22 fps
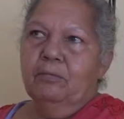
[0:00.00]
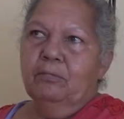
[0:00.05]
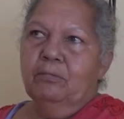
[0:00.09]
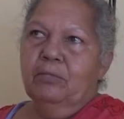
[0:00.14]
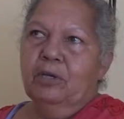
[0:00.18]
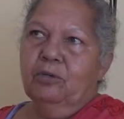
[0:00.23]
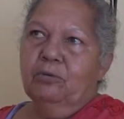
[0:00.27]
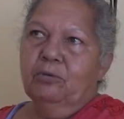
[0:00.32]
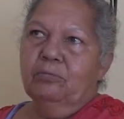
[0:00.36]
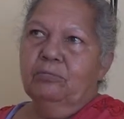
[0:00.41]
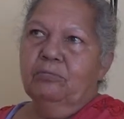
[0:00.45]

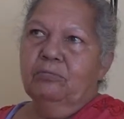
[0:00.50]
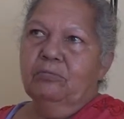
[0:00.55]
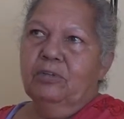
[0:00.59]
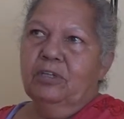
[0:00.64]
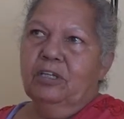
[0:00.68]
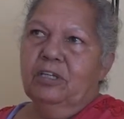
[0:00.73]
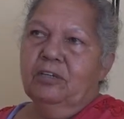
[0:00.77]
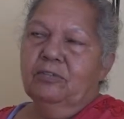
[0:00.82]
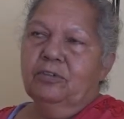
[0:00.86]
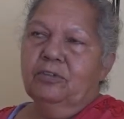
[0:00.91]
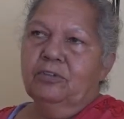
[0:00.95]
but
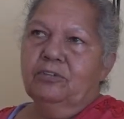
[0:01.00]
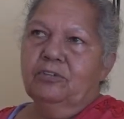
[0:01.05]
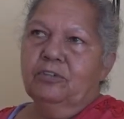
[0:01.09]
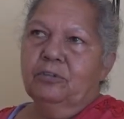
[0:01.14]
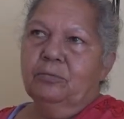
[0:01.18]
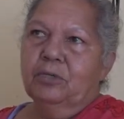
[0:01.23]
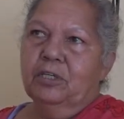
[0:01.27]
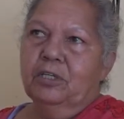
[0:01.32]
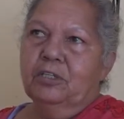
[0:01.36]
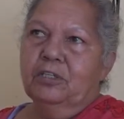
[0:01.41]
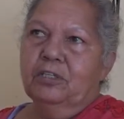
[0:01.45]
even
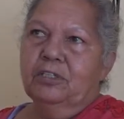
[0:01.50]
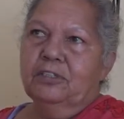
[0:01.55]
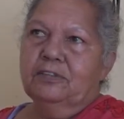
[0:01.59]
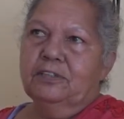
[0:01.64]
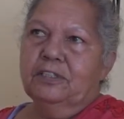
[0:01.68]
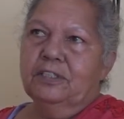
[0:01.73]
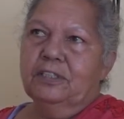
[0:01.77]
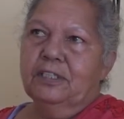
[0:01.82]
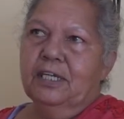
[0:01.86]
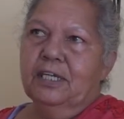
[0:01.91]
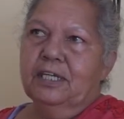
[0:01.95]
through my
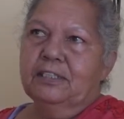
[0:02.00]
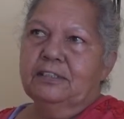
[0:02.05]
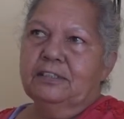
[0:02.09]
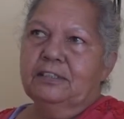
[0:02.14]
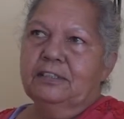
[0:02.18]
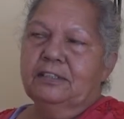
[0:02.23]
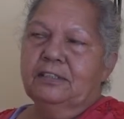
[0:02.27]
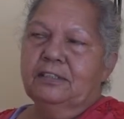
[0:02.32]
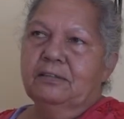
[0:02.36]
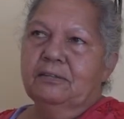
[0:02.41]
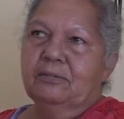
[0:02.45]
nursing days,
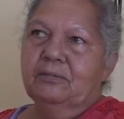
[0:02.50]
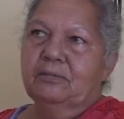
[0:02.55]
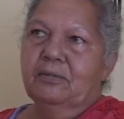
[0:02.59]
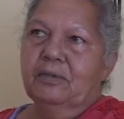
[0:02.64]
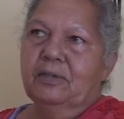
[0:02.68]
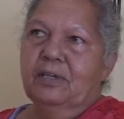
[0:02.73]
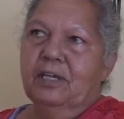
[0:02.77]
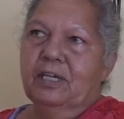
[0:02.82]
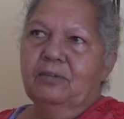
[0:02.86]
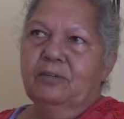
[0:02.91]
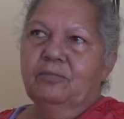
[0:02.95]

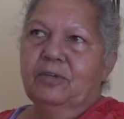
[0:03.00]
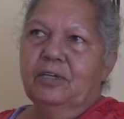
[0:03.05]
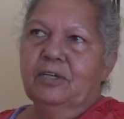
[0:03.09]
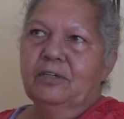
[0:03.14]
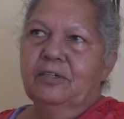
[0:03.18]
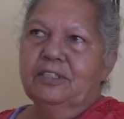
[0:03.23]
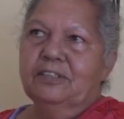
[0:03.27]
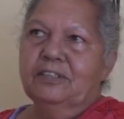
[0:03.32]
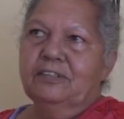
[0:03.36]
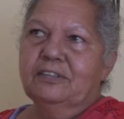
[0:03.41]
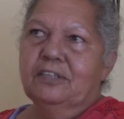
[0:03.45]
at
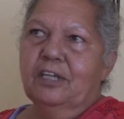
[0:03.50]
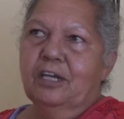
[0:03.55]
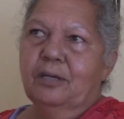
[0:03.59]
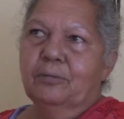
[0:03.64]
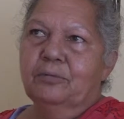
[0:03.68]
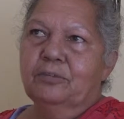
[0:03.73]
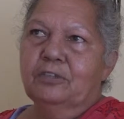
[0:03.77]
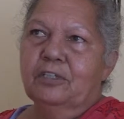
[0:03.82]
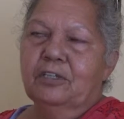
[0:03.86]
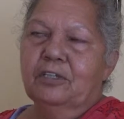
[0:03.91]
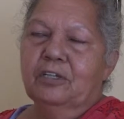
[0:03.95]
various
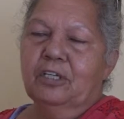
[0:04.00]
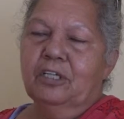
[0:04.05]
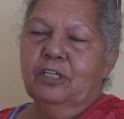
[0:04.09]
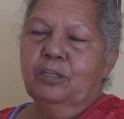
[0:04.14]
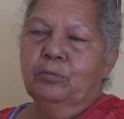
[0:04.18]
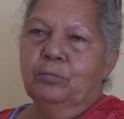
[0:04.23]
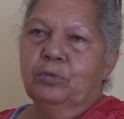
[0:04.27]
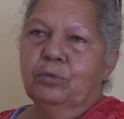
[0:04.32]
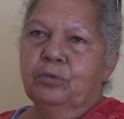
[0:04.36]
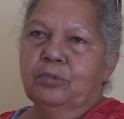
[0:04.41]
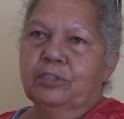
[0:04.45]
times, a lot of the
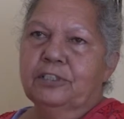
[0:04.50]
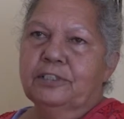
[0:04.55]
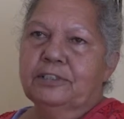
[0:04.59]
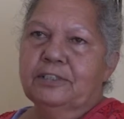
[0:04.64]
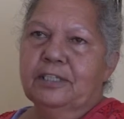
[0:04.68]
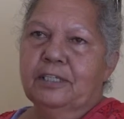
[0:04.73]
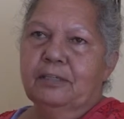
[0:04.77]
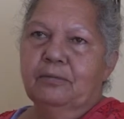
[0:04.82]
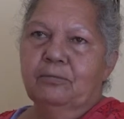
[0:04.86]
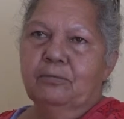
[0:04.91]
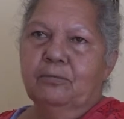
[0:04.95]
boys
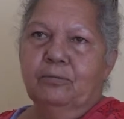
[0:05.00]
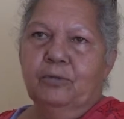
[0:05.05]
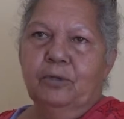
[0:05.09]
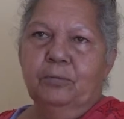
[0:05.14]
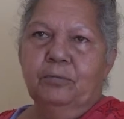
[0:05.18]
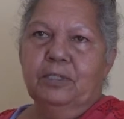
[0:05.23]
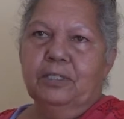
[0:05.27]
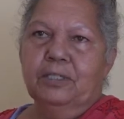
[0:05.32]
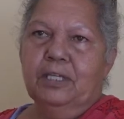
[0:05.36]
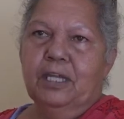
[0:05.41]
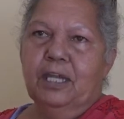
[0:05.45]
and
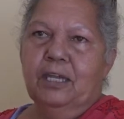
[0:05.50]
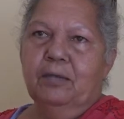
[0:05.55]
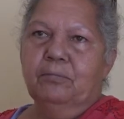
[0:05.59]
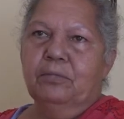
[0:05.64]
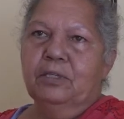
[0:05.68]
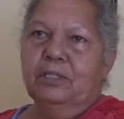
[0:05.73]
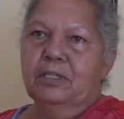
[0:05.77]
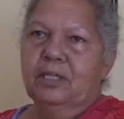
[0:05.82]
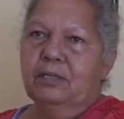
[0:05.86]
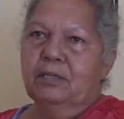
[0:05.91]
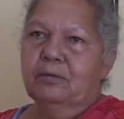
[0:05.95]
women came
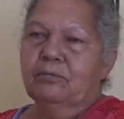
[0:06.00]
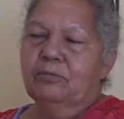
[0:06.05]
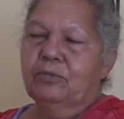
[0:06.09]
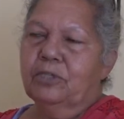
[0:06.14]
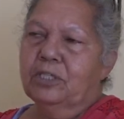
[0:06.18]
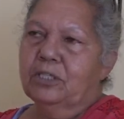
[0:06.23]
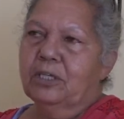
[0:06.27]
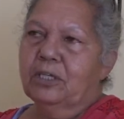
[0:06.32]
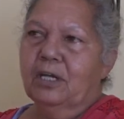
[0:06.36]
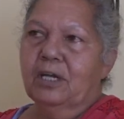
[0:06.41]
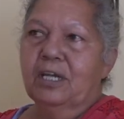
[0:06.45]
in and
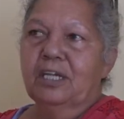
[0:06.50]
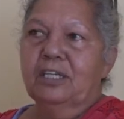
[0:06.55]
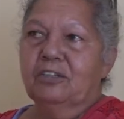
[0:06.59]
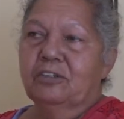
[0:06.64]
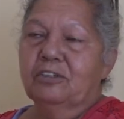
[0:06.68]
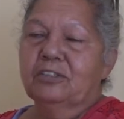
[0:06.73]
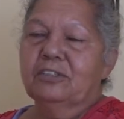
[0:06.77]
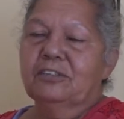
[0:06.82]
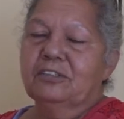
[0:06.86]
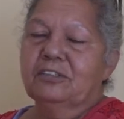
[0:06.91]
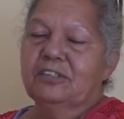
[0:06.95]
I
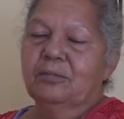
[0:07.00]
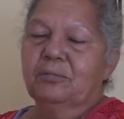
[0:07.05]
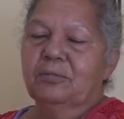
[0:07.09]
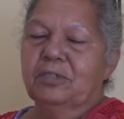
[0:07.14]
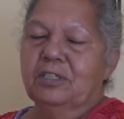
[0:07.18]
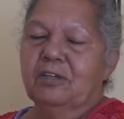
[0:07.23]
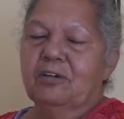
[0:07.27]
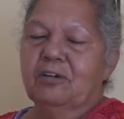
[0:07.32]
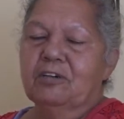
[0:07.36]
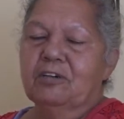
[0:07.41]
nursed them in the